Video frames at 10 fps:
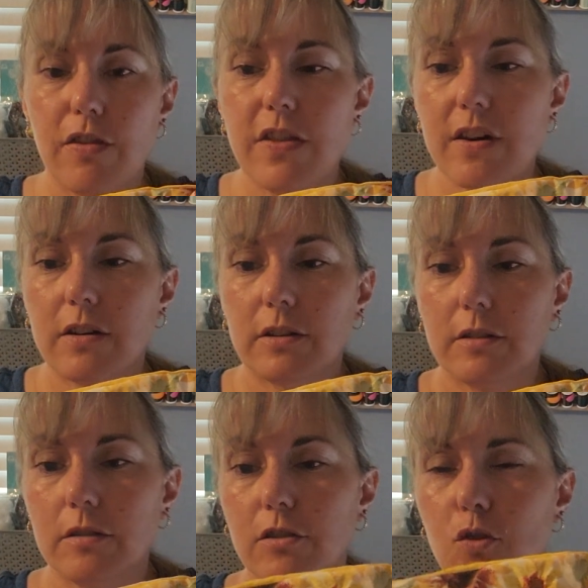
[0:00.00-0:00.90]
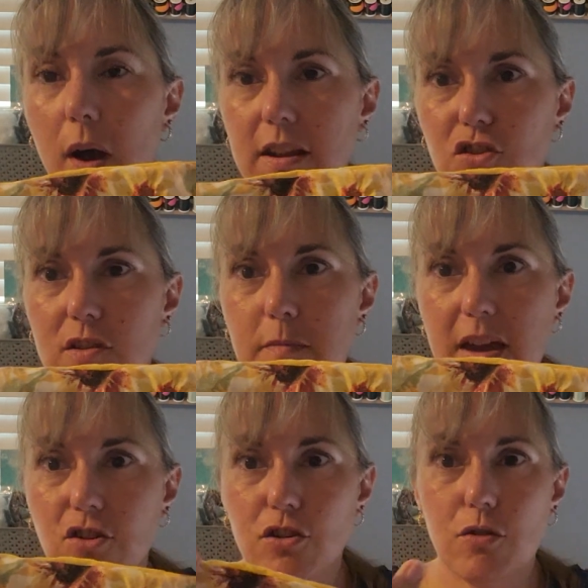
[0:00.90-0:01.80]
the, you want to just make
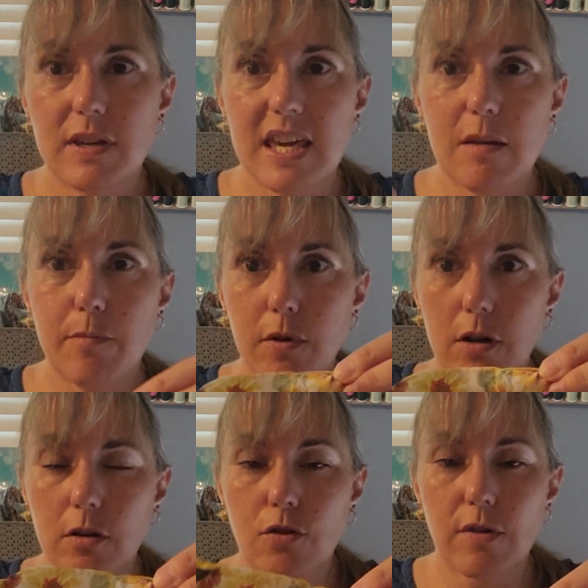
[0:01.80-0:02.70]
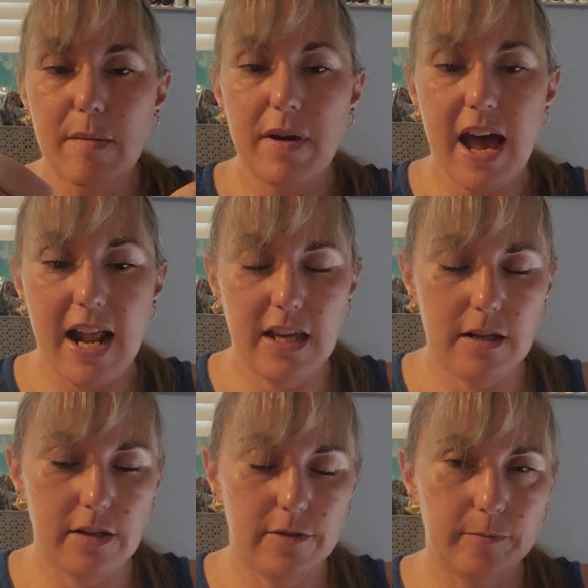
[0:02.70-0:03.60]
sure you keep a grip on it.